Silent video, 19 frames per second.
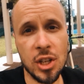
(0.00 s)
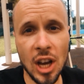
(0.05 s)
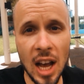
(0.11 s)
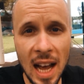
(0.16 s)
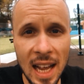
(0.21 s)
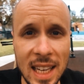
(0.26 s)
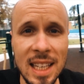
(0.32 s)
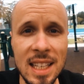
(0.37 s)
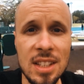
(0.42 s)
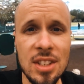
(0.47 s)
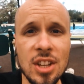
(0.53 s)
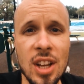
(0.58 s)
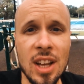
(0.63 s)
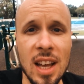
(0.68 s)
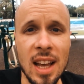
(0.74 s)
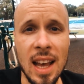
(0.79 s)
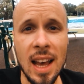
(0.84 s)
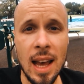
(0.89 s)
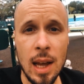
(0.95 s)
challenge
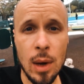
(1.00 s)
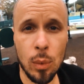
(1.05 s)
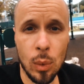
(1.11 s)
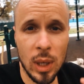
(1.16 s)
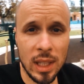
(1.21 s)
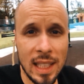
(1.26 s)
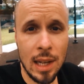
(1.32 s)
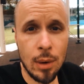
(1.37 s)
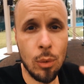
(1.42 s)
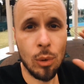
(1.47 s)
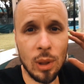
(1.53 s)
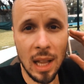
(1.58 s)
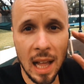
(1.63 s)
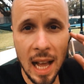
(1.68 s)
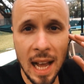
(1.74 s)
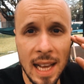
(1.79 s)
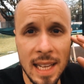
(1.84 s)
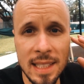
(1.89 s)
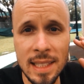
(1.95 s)
and what I
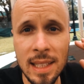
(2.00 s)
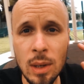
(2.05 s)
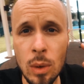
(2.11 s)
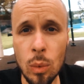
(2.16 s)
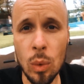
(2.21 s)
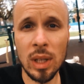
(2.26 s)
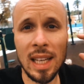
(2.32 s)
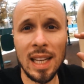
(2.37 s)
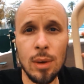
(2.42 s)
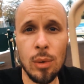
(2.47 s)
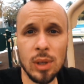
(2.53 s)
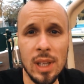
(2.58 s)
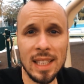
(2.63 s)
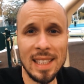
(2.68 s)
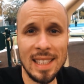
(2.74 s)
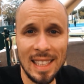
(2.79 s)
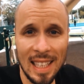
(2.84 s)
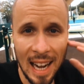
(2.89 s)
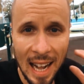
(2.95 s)
realized, what I
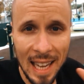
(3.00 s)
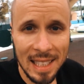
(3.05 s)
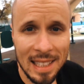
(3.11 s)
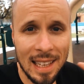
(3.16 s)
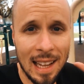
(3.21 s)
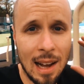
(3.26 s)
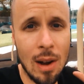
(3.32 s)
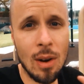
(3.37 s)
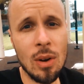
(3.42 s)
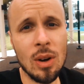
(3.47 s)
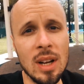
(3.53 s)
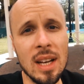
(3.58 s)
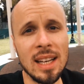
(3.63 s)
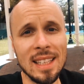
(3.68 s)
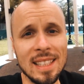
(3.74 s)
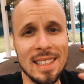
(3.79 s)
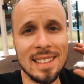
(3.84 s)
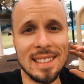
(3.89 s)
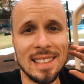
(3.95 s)
really got now
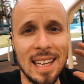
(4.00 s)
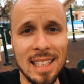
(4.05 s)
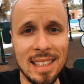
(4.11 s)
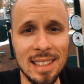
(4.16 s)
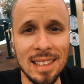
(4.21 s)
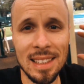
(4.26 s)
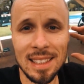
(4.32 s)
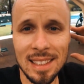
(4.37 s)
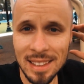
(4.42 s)
is that